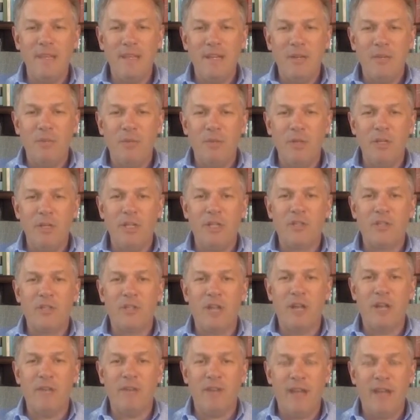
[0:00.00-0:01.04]
really
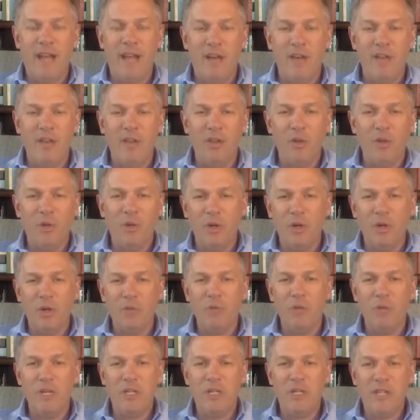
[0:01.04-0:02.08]
discovered how the Lord
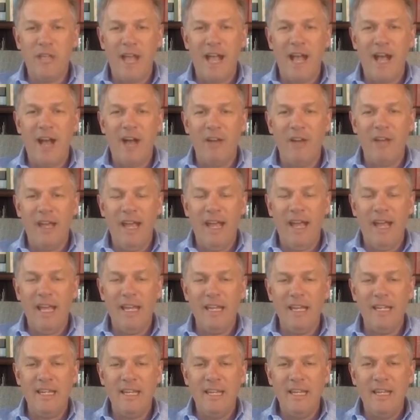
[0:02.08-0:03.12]
reached out
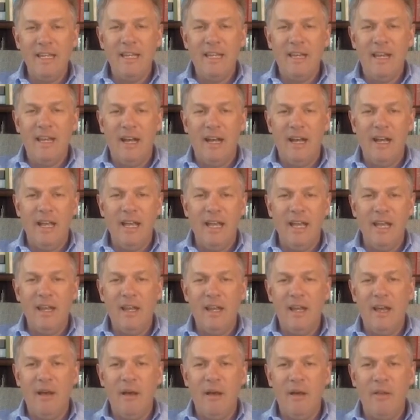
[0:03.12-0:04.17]
and
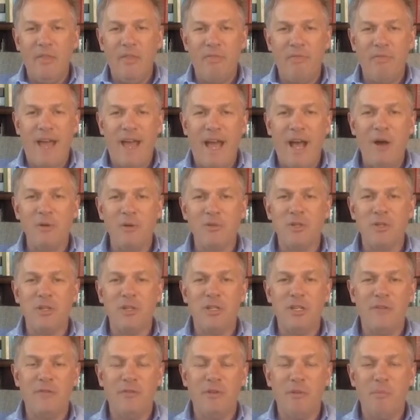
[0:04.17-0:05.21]
in 1,000
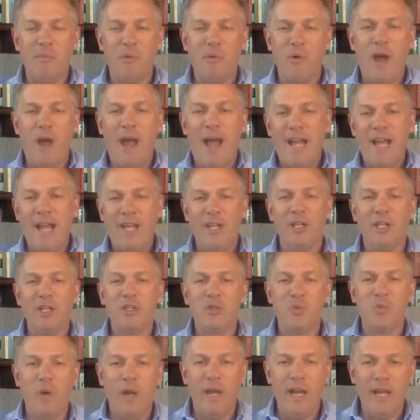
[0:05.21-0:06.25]
different
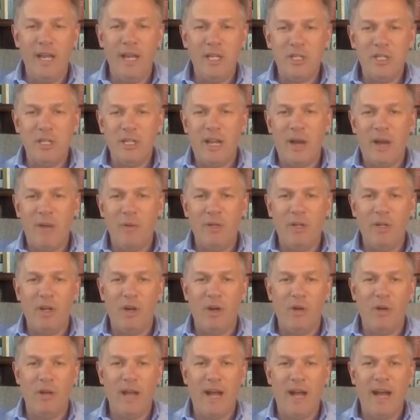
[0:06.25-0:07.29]
miraculous ways that I would
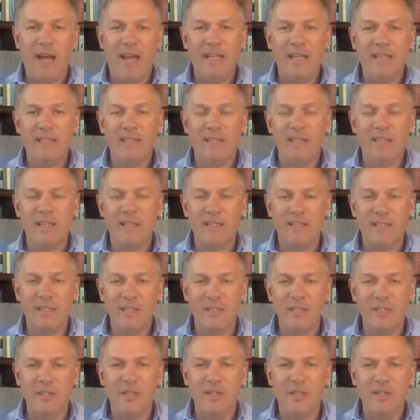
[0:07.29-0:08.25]
call God incidences,